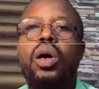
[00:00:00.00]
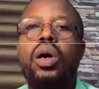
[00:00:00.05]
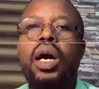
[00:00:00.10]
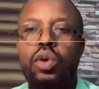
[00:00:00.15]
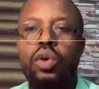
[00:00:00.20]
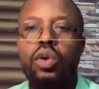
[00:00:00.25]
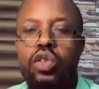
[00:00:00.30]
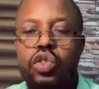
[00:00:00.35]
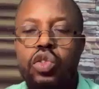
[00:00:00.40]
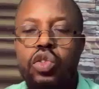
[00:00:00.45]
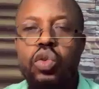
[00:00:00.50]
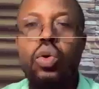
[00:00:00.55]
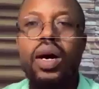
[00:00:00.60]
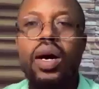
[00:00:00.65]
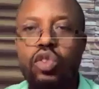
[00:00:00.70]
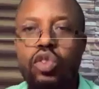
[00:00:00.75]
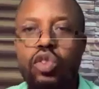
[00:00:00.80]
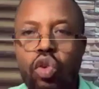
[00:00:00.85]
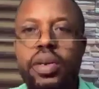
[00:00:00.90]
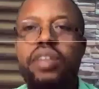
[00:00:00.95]
And also
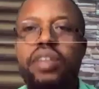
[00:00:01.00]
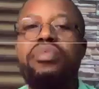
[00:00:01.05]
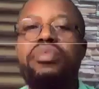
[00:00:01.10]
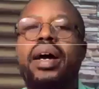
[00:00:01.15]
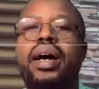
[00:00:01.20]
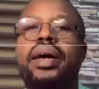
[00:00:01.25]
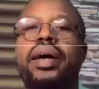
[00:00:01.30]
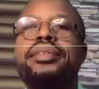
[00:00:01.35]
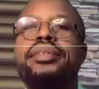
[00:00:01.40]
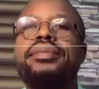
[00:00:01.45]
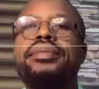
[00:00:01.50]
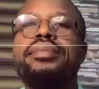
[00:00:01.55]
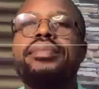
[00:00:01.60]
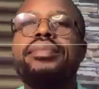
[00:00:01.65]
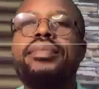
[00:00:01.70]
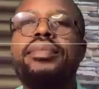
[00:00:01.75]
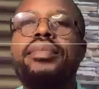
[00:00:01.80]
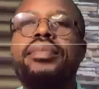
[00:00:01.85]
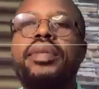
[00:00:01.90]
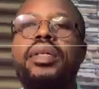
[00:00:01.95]
at Omnify. Okay.
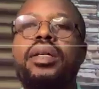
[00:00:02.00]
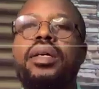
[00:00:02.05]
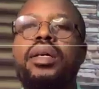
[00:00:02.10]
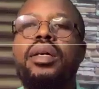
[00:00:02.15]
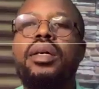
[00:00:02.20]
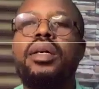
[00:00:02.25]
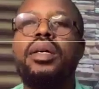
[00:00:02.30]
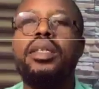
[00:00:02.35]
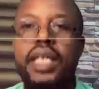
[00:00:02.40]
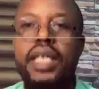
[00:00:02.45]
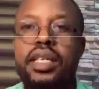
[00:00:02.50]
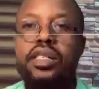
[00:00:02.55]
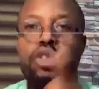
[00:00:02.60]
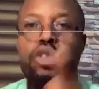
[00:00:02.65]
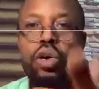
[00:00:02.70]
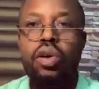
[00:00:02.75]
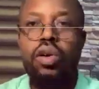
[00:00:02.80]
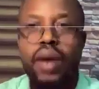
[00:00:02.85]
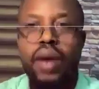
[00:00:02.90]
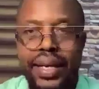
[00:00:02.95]
Yes,
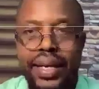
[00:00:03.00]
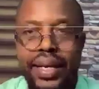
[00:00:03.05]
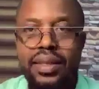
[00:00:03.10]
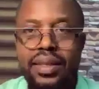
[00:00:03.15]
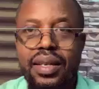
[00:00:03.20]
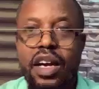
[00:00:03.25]
you're right.